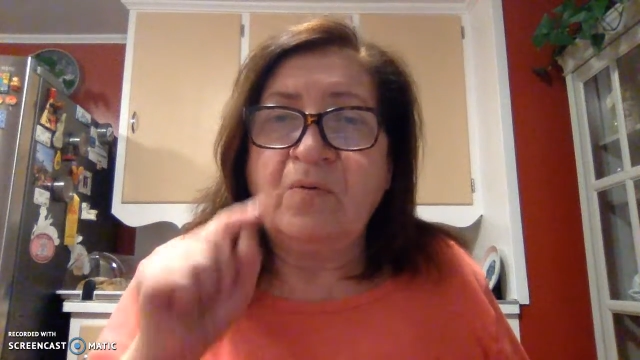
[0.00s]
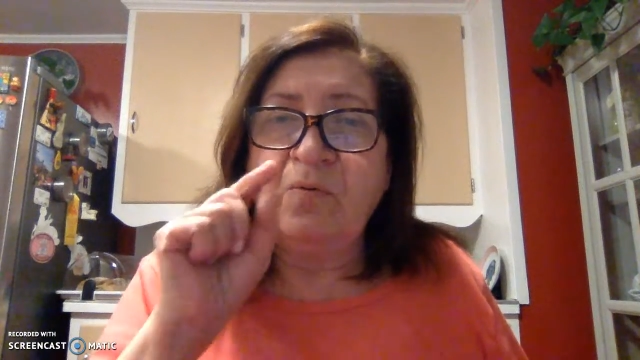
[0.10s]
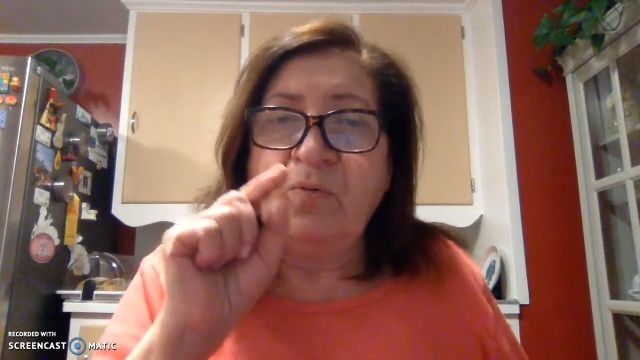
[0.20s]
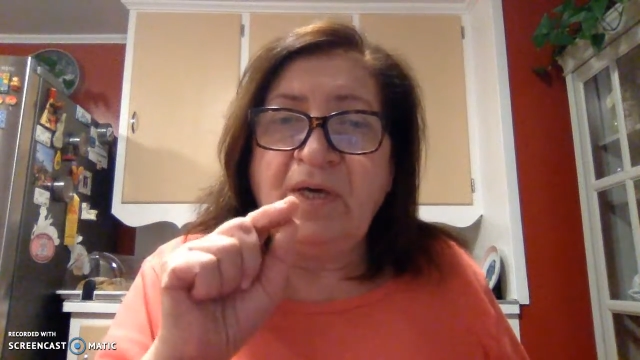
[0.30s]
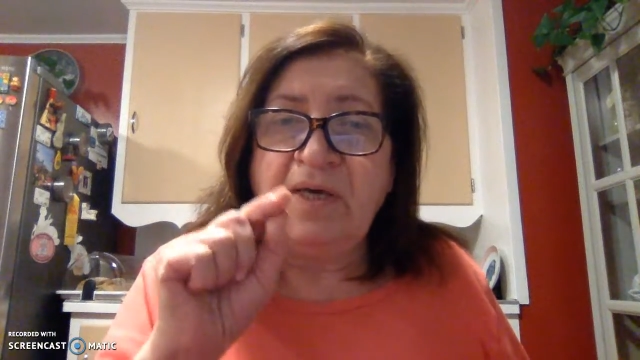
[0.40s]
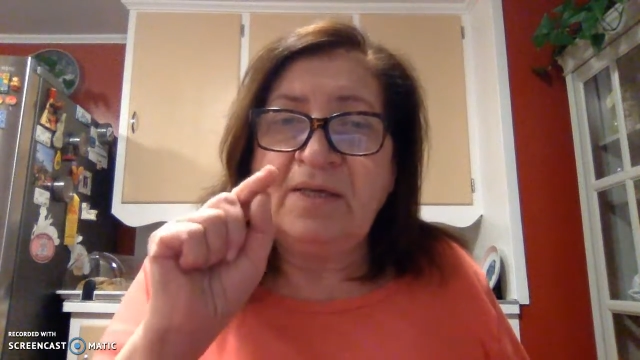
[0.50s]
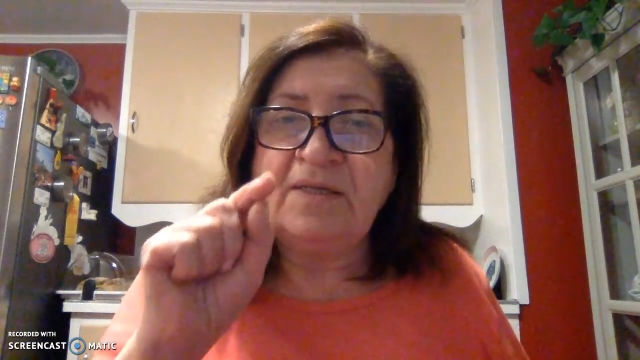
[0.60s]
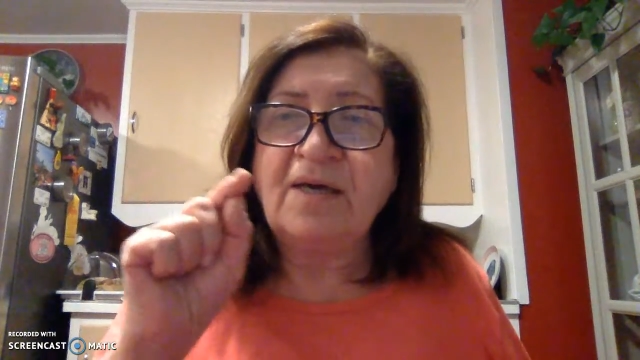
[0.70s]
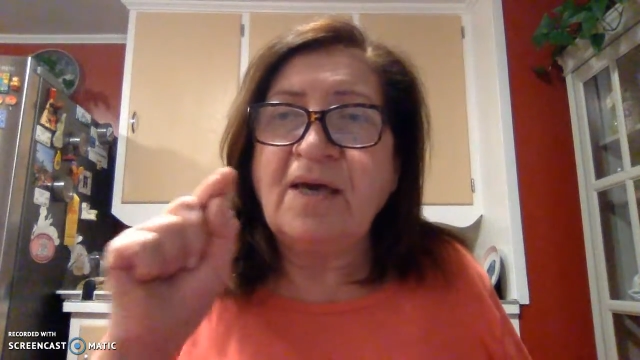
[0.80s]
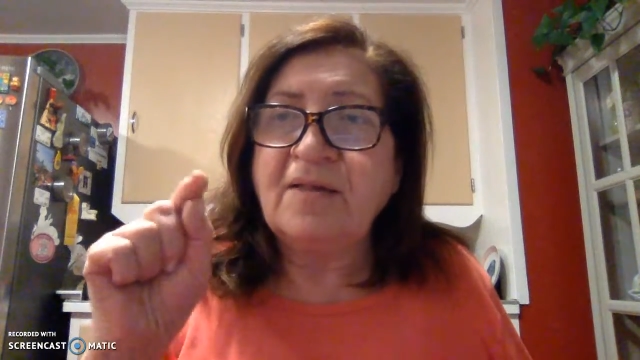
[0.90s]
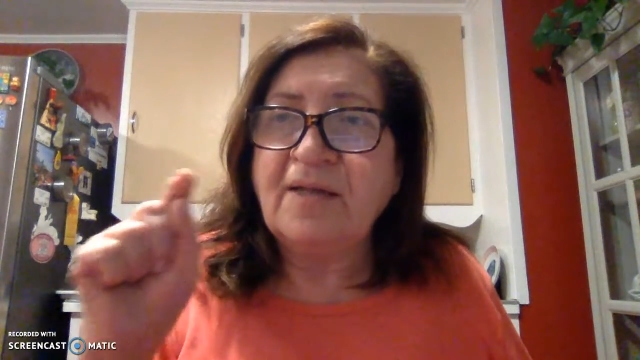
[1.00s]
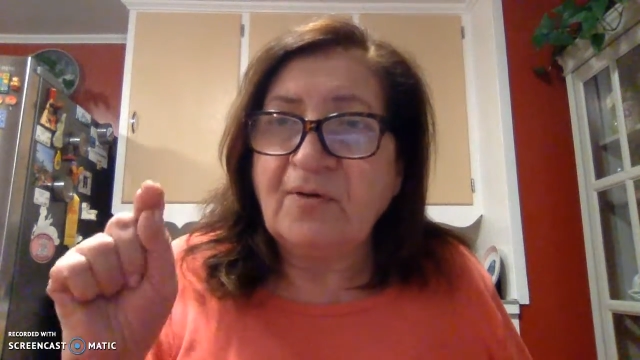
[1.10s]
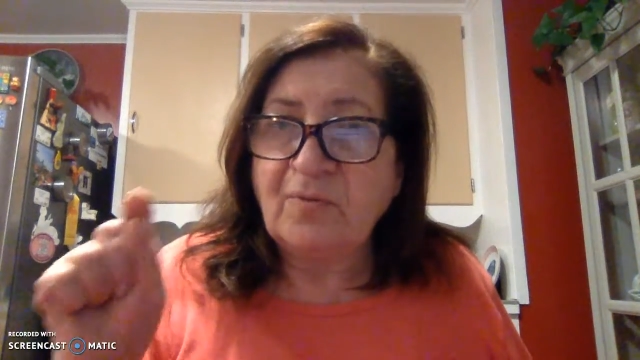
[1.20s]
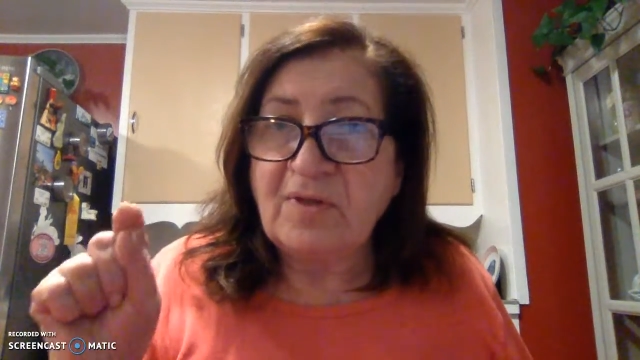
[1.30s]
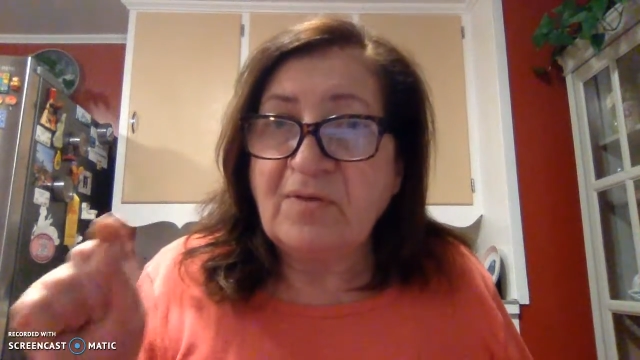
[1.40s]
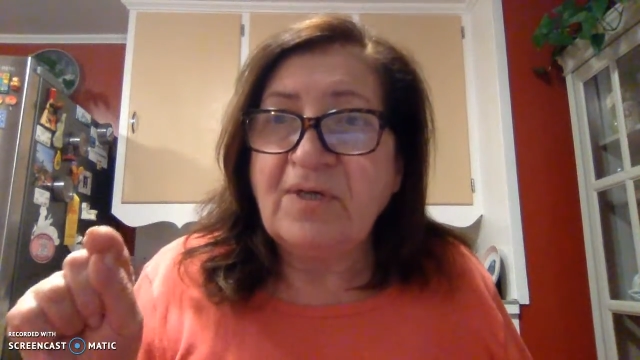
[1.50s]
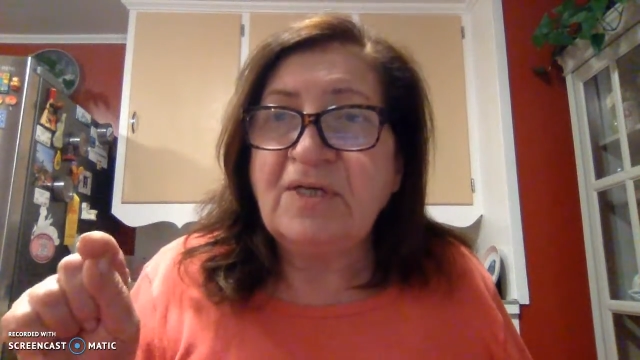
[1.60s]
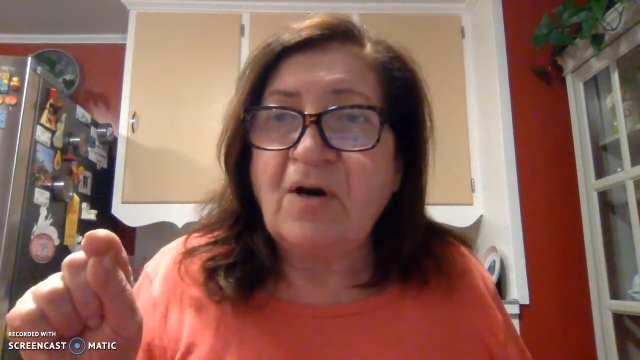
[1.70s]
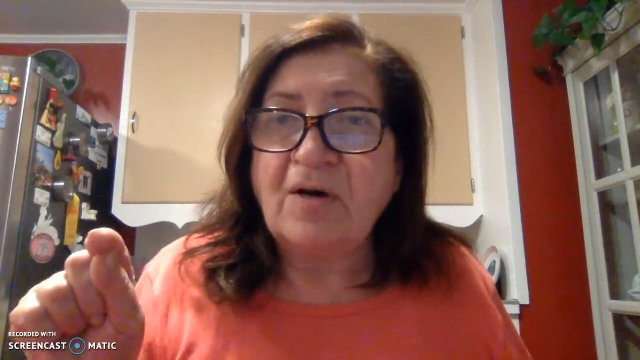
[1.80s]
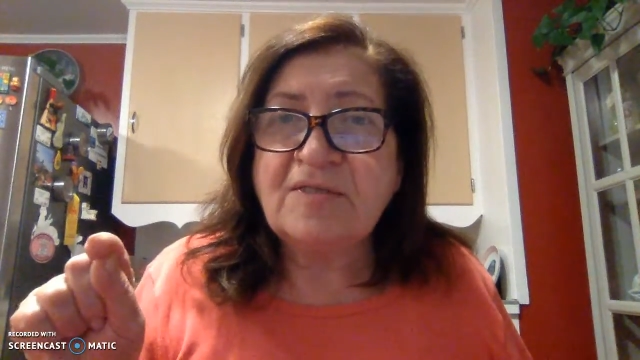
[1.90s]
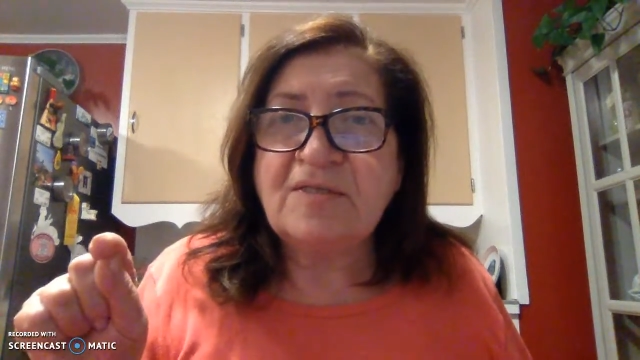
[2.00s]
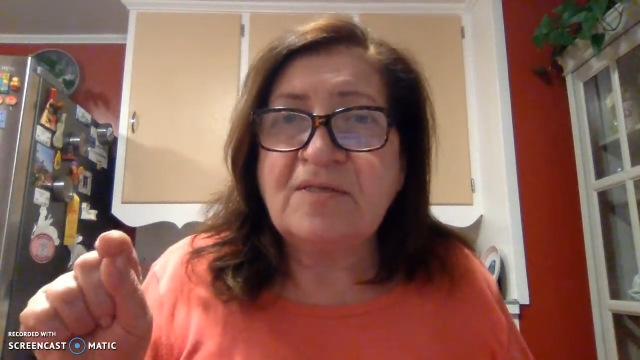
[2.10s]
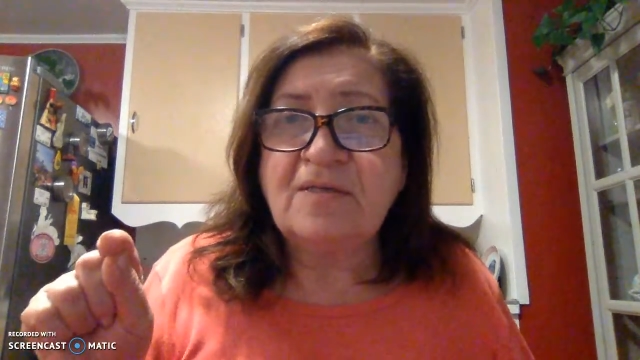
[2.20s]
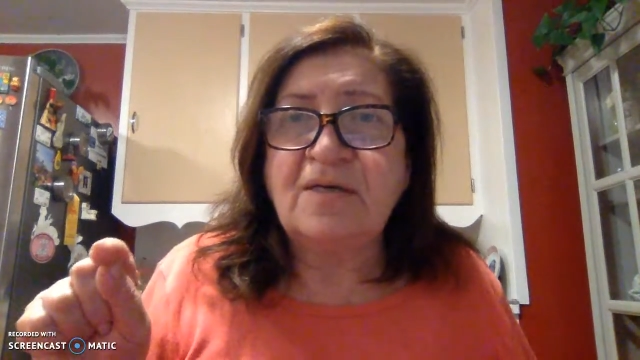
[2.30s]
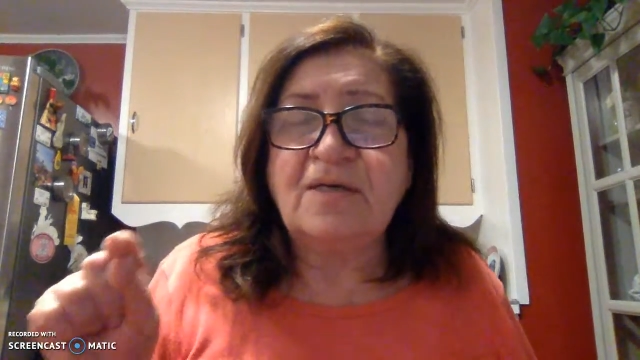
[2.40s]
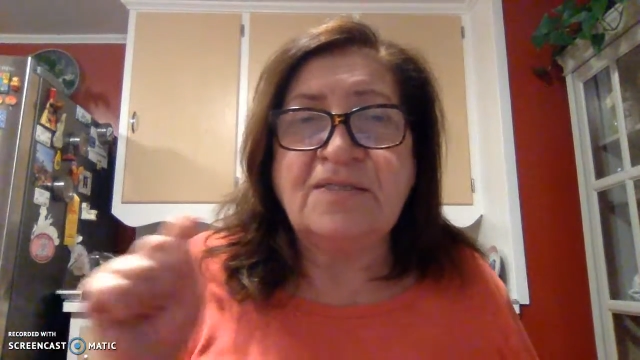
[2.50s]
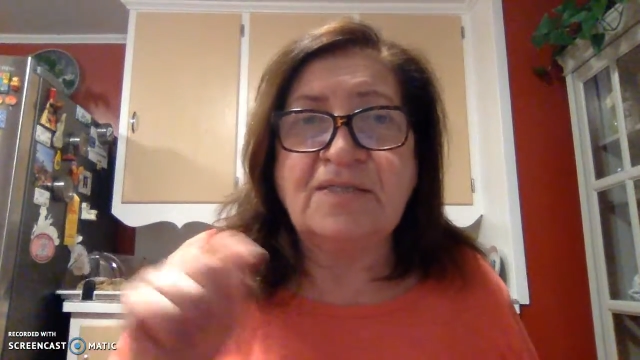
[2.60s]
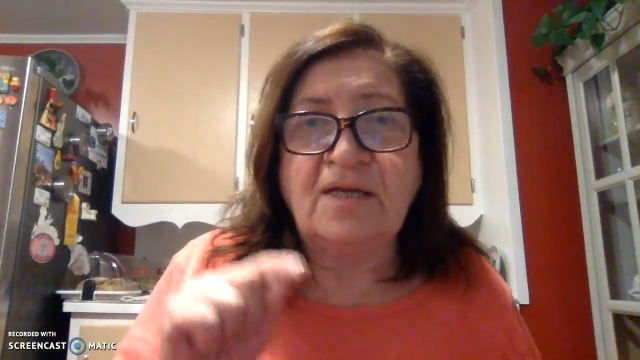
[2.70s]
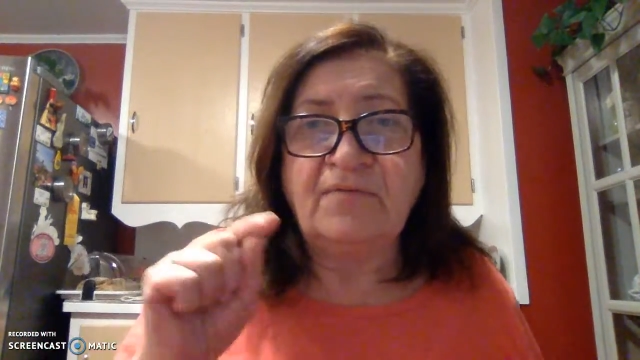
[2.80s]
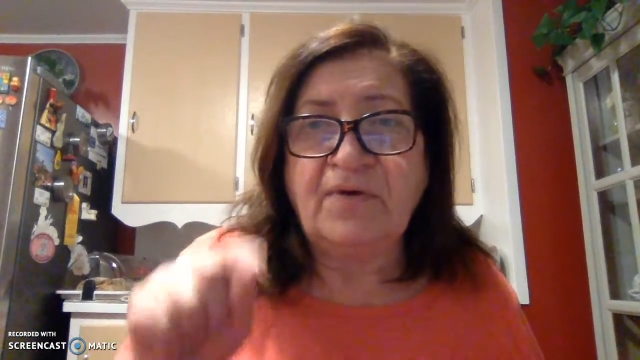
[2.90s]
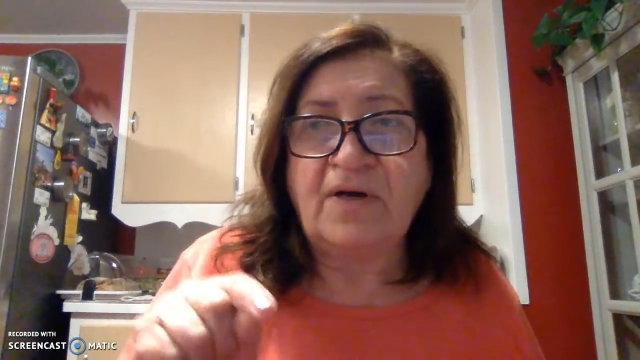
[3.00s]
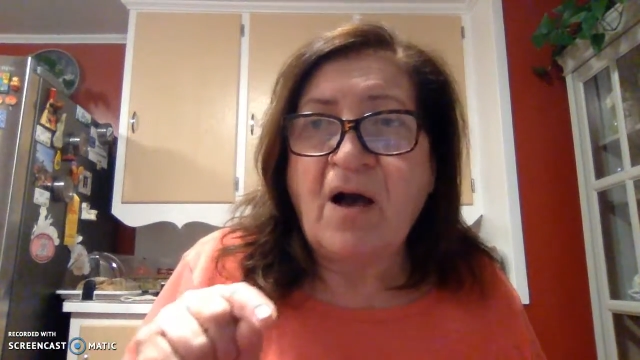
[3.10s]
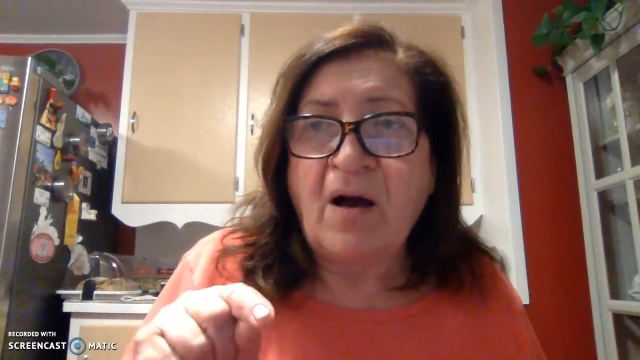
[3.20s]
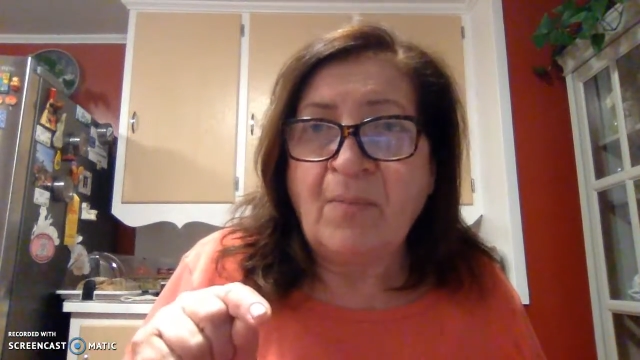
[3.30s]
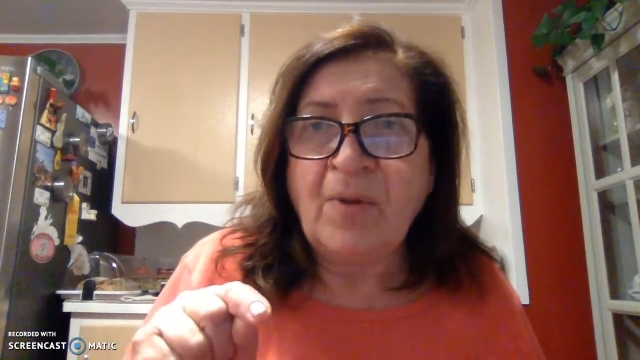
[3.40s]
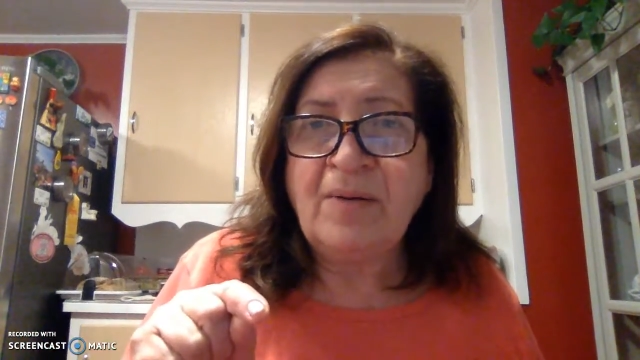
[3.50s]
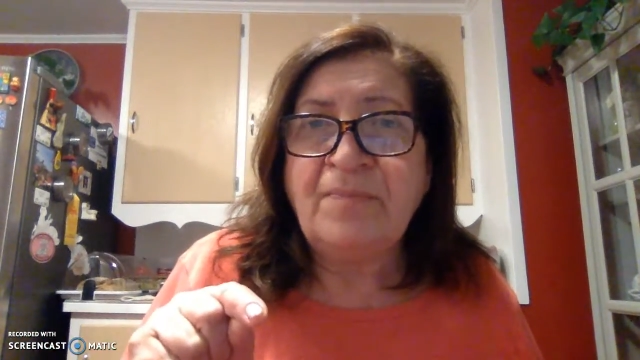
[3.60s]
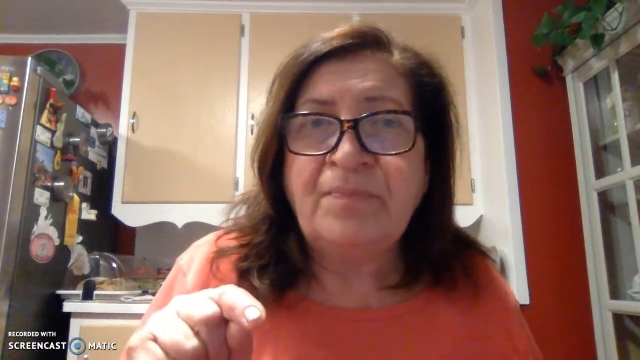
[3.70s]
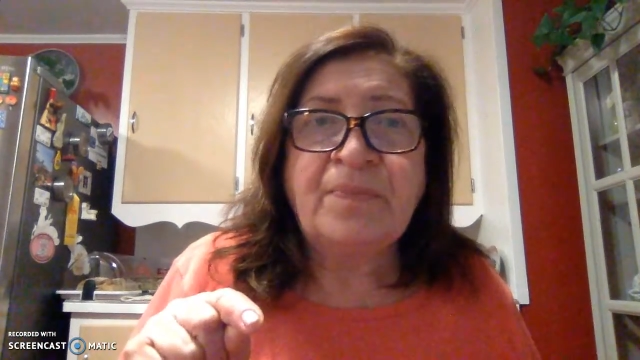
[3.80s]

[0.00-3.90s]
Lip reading: We indicate that with 3 dots instead of a comma.